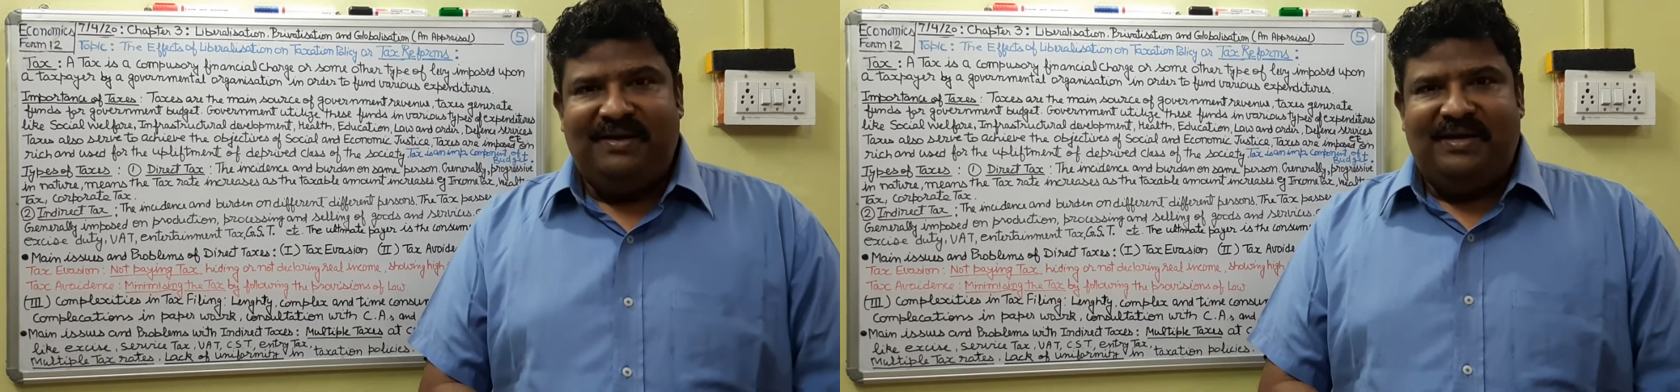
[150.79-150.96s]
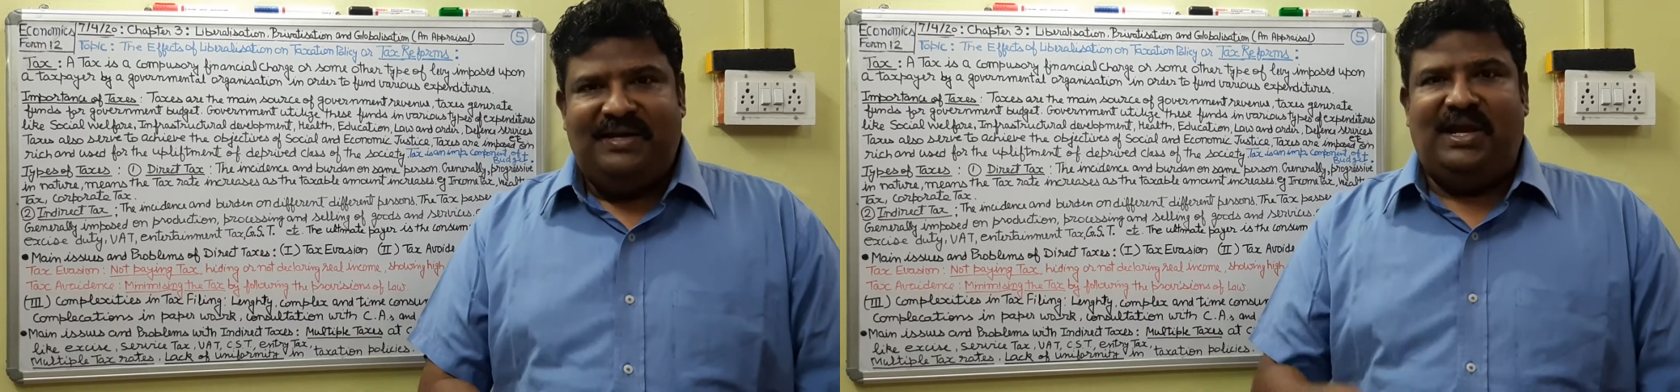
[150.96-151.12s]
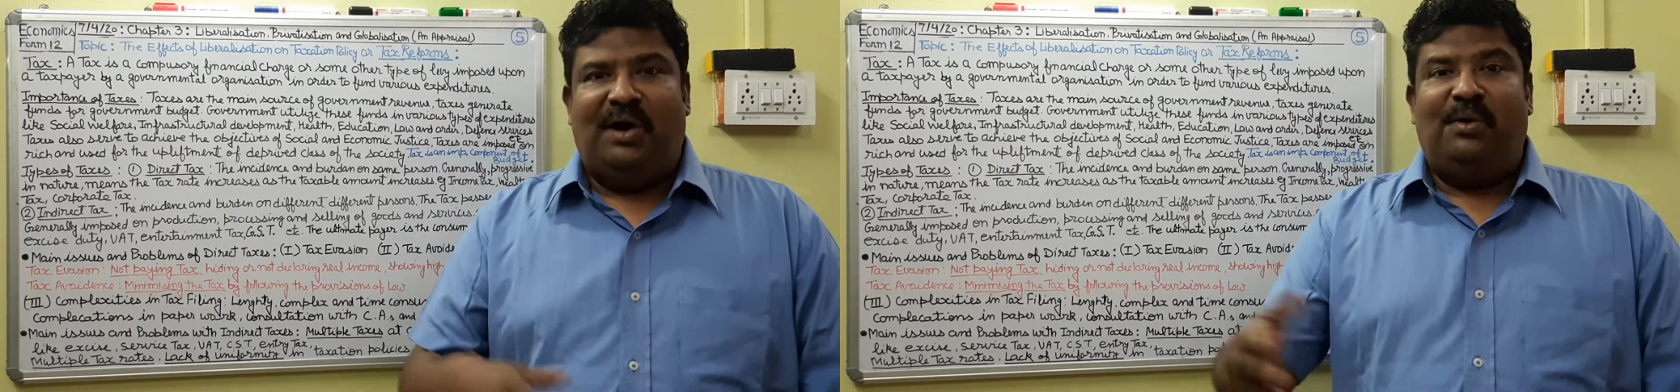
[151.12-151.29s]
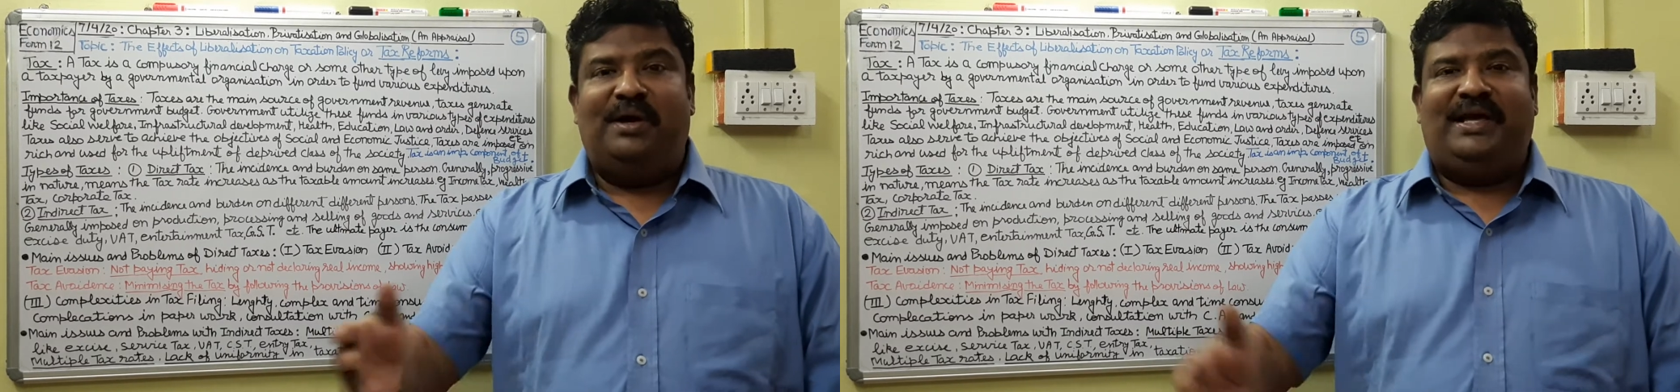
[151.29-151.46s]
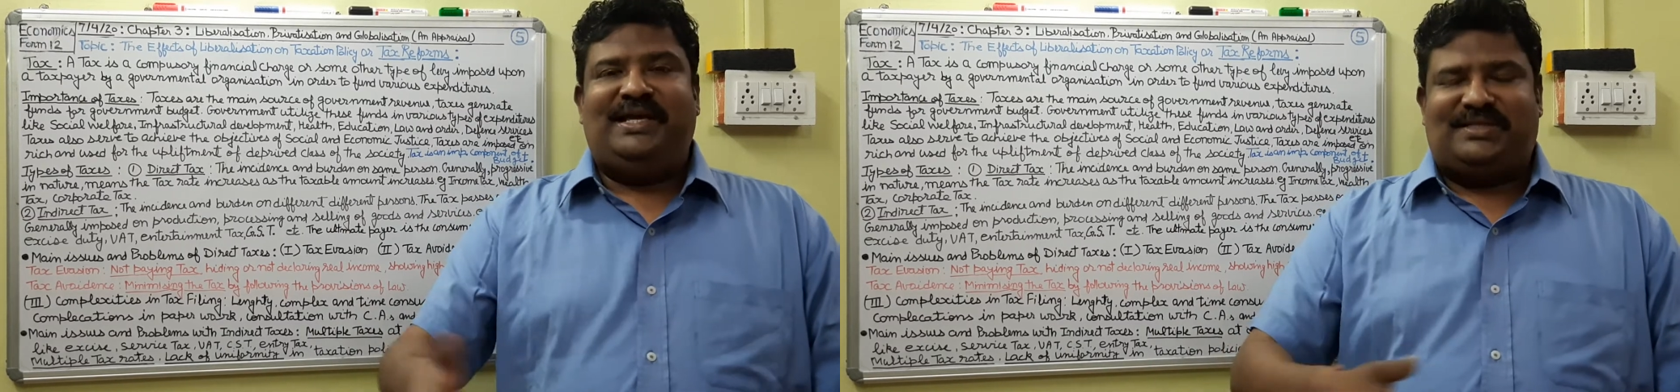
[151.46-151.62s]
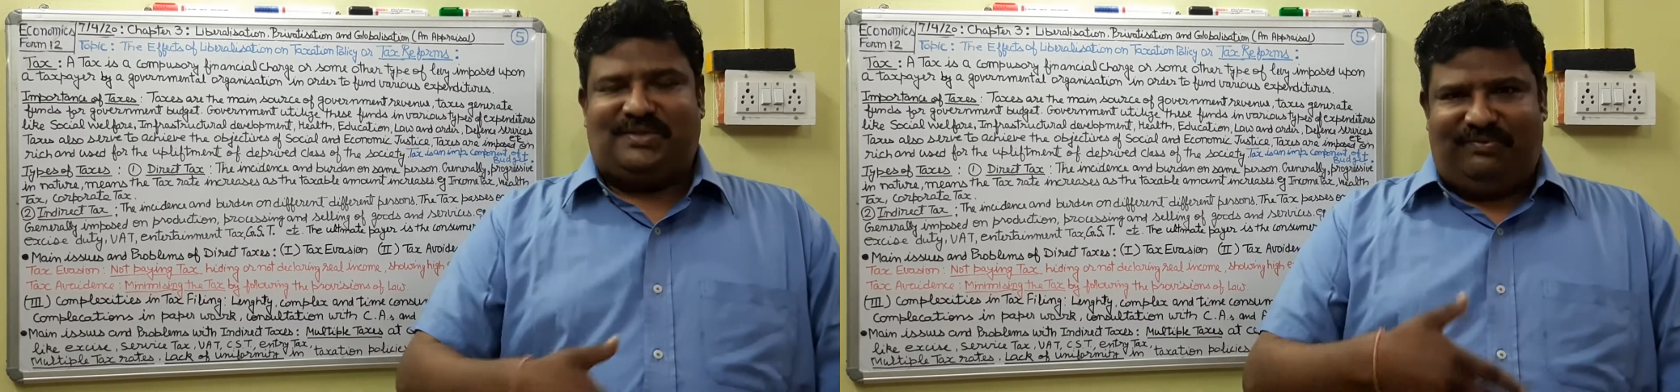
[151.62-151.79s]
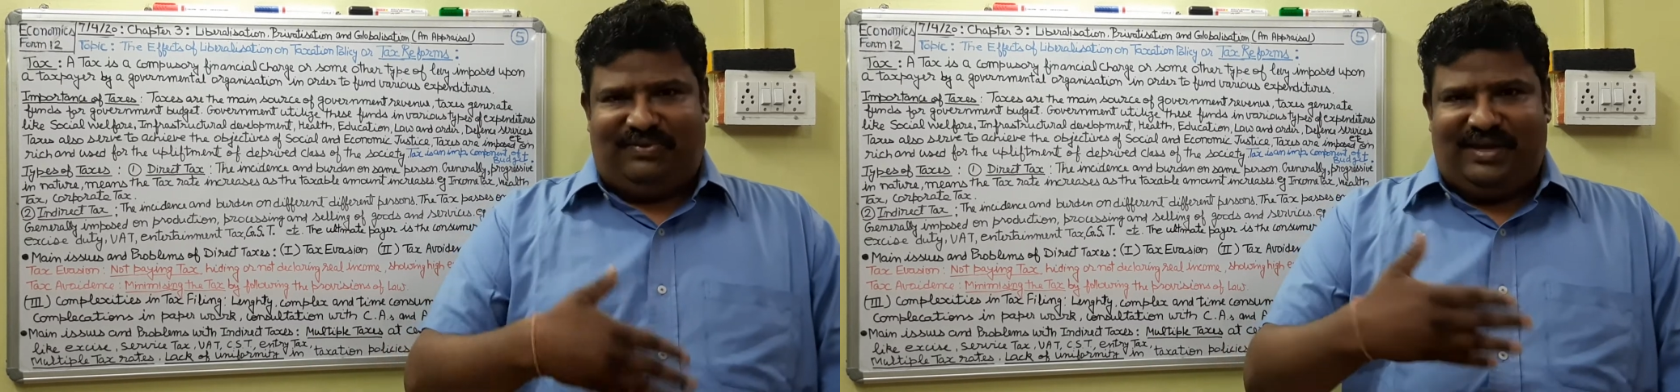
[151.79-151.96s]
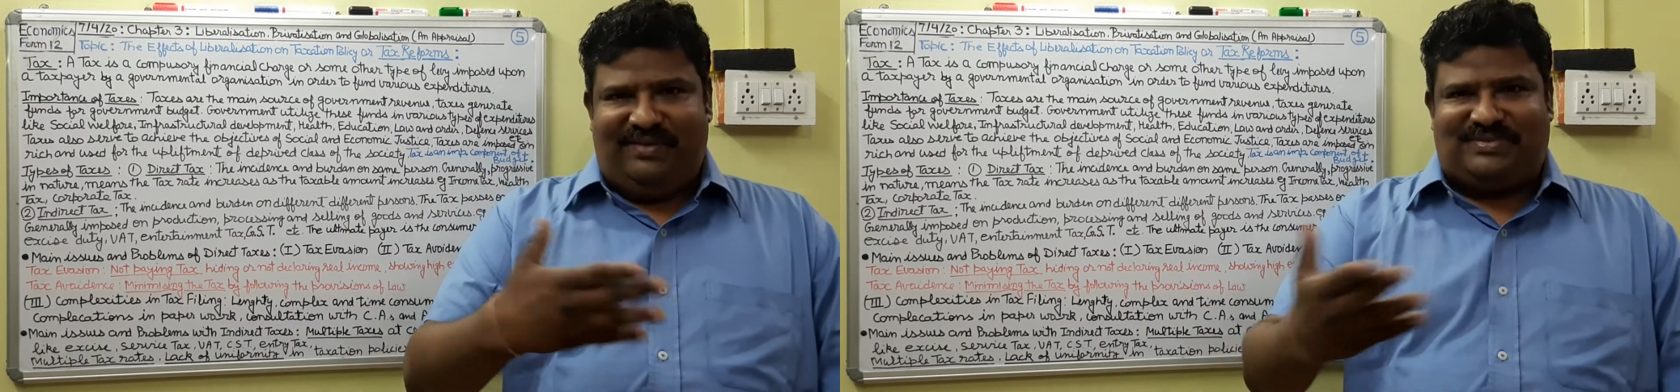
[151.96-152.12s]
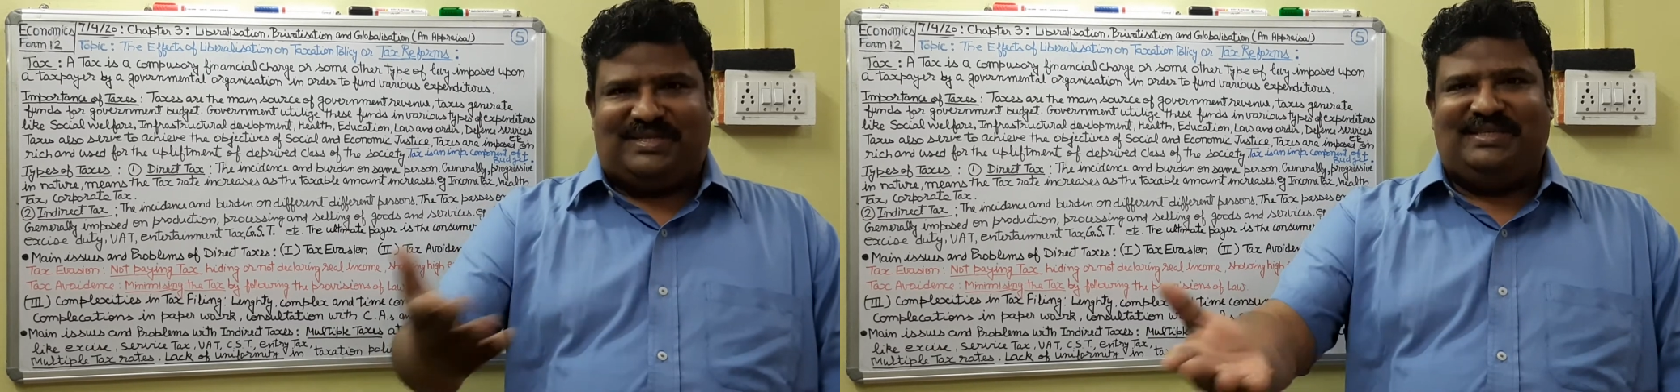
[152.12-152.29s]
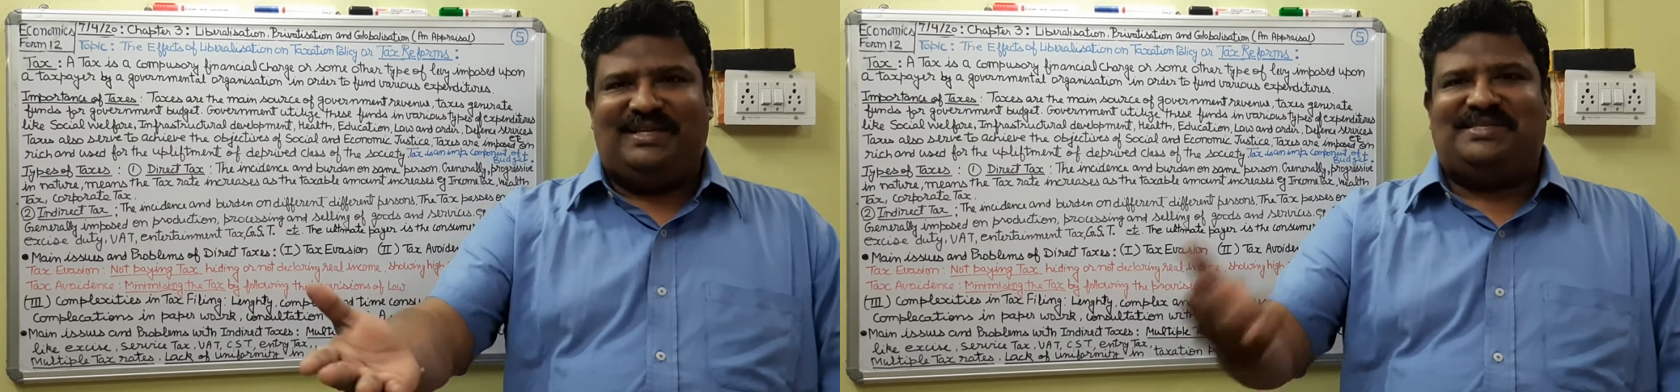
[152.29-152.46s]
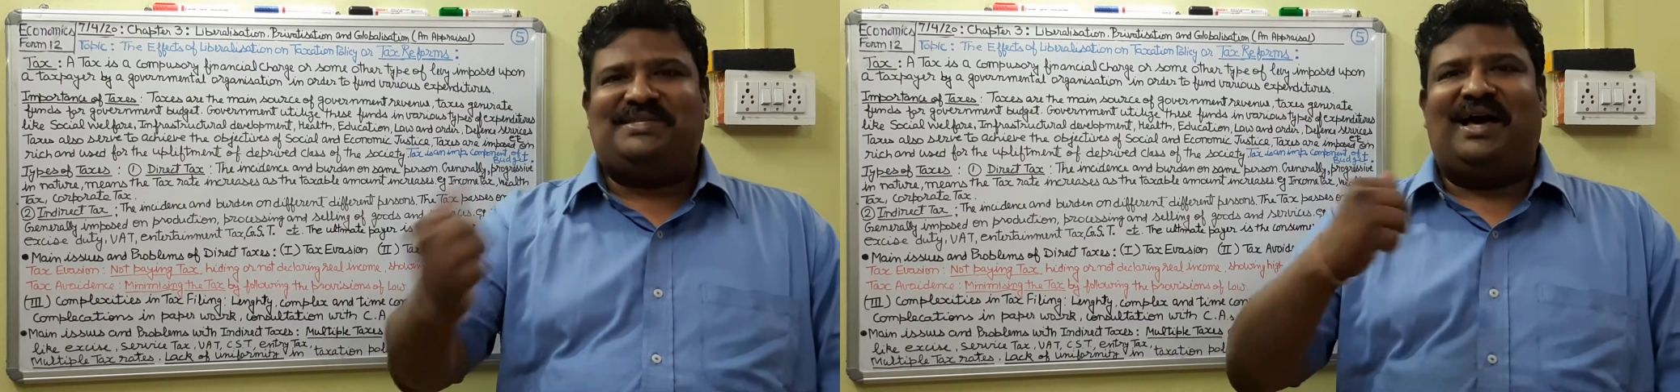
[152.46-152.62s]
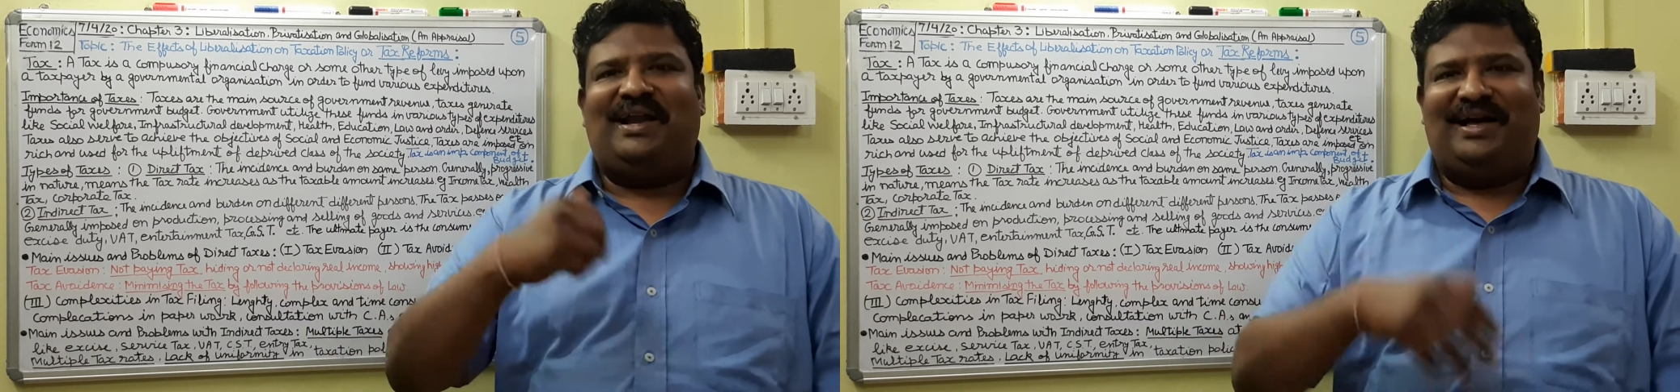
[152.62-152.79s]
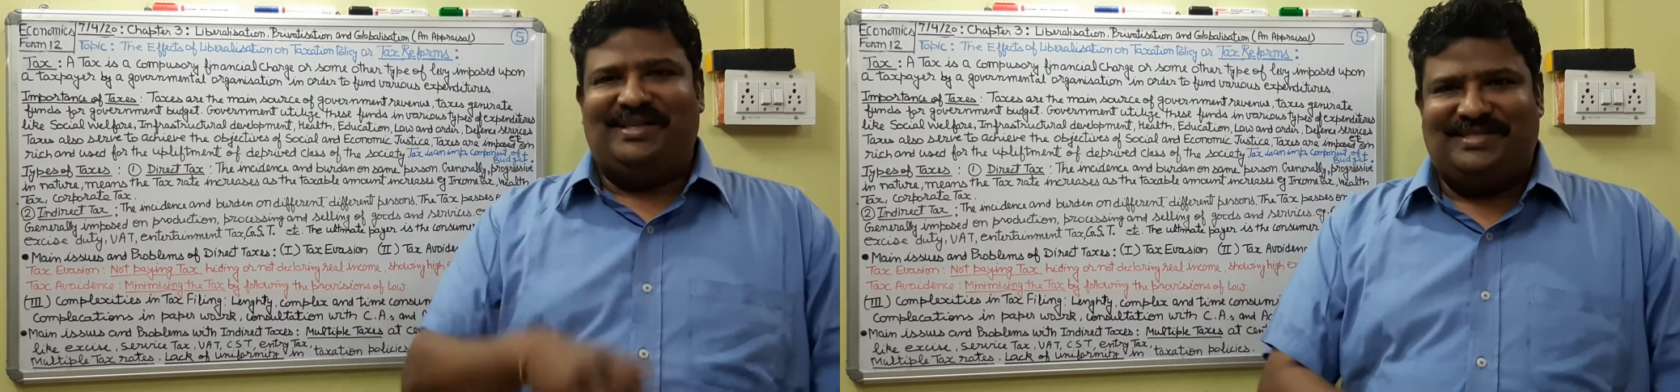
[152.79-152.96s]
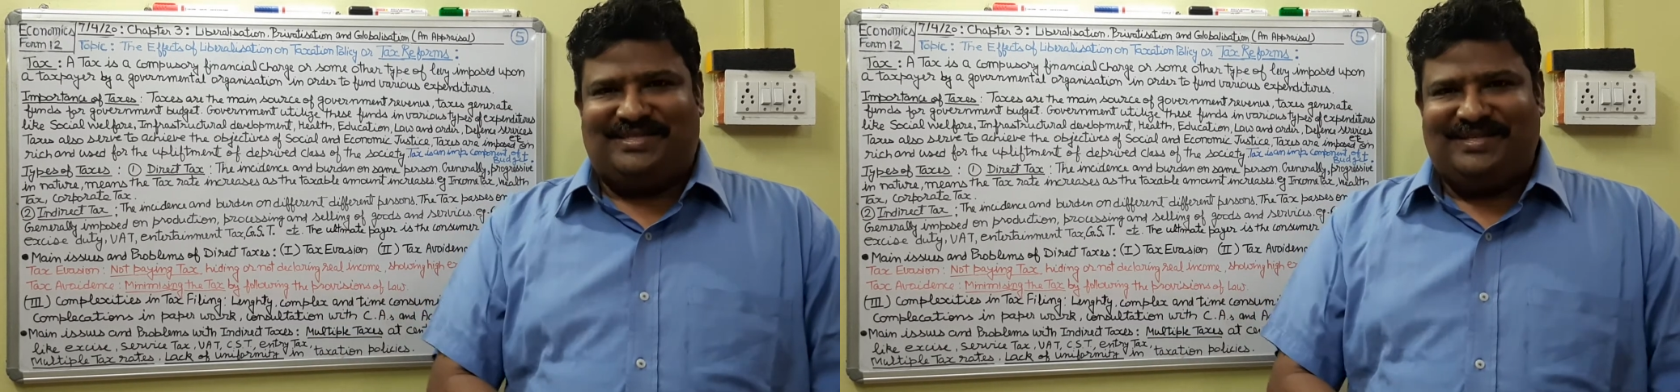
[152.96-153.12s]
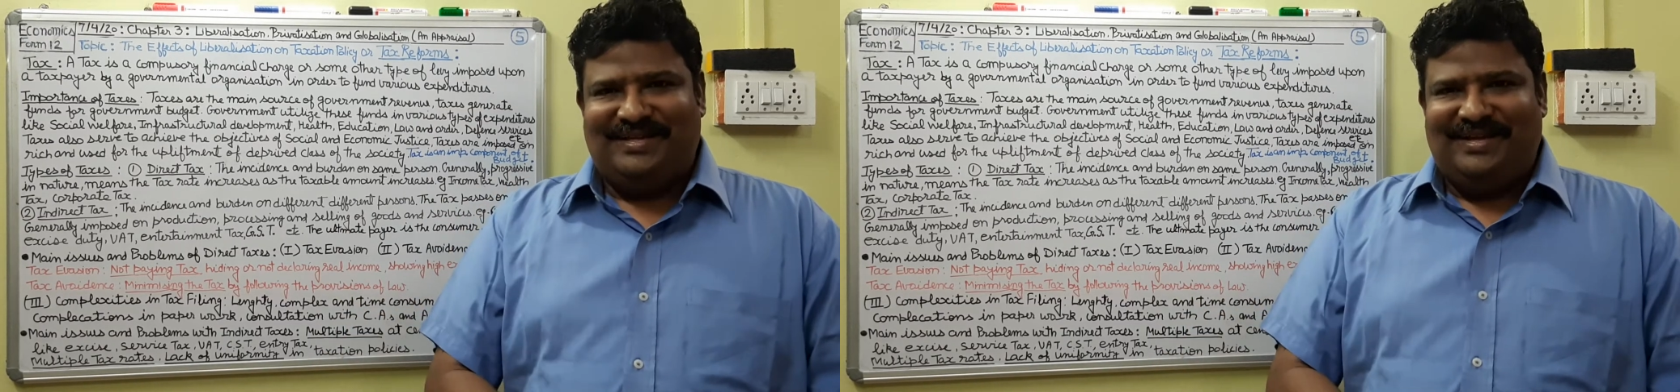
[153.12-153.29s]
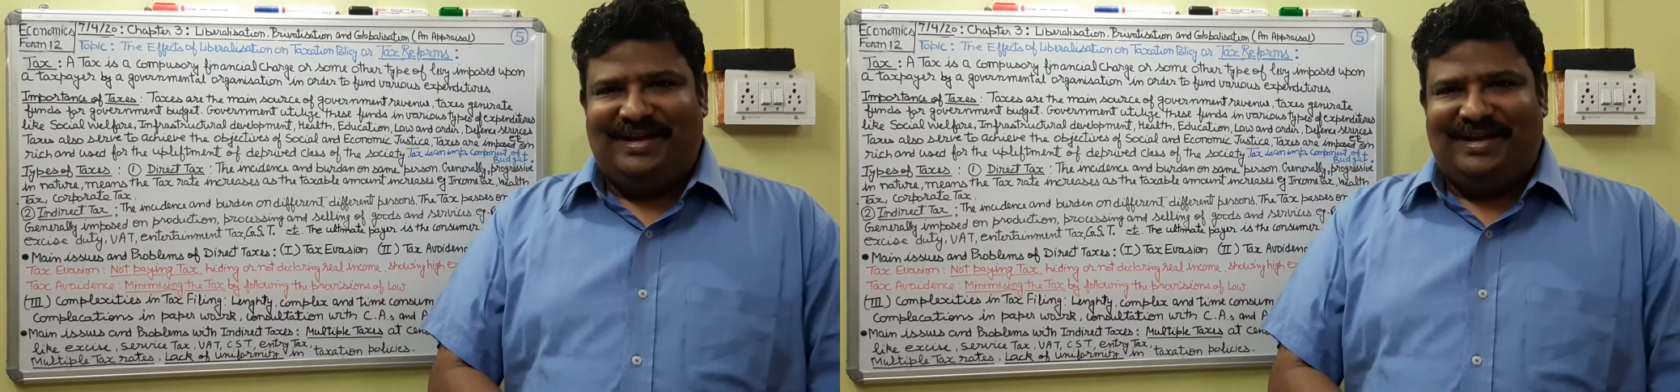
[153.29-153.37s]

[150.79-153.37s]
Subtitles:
Nowadays we have see the challans